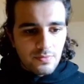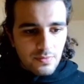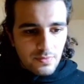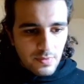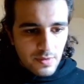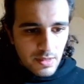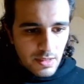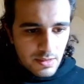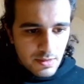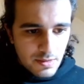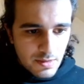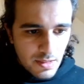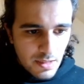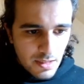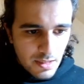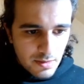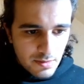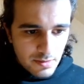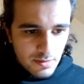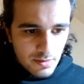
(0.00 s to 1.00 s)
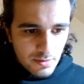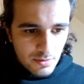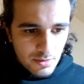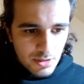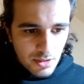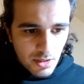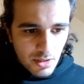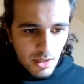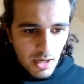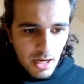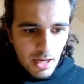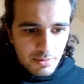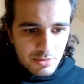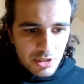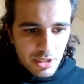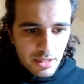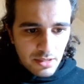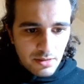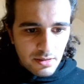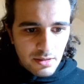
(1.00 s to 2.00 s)
these things, which are
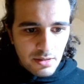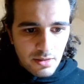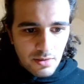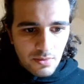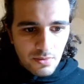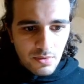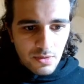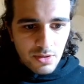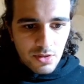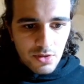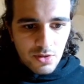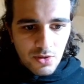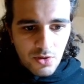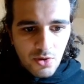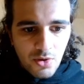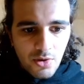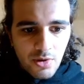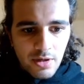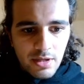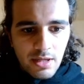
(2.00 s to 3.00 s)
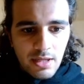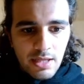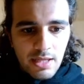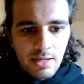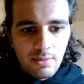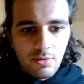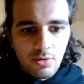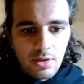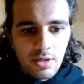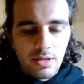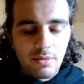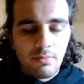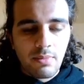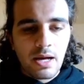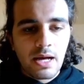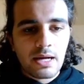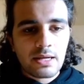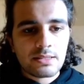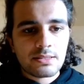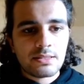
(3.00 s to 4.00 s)
object, with a score and a label and a
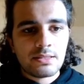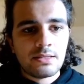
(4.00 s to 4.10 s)
box,